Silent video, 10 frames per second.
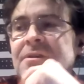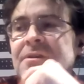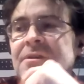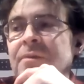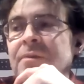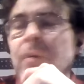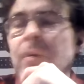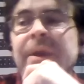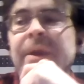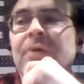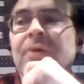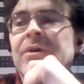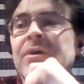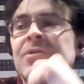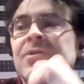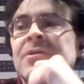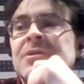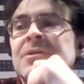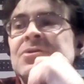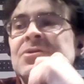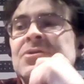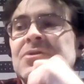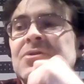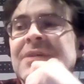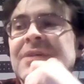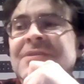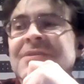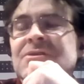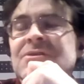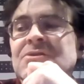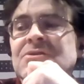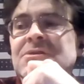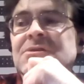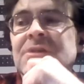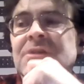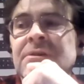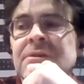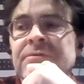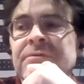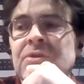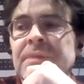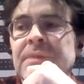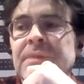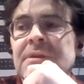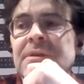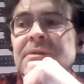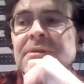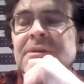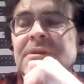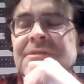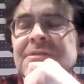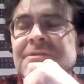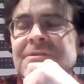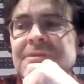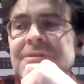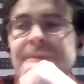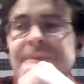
in one way or another to the constitution of human existence. I'm being